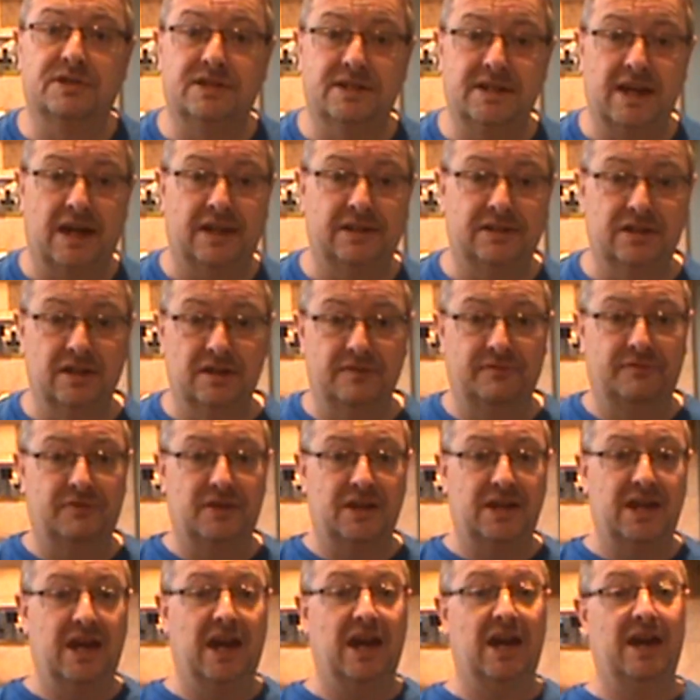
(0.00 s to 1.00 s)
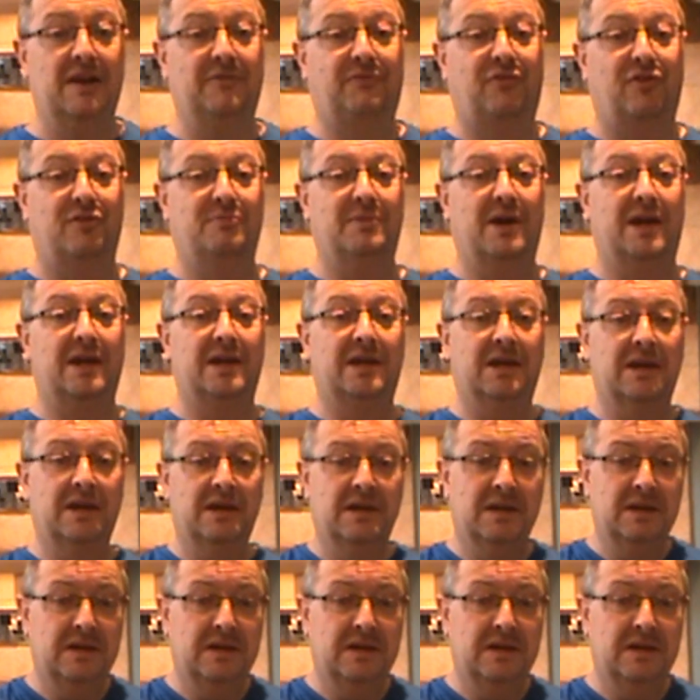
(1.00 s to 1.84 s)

to the end of the year for me.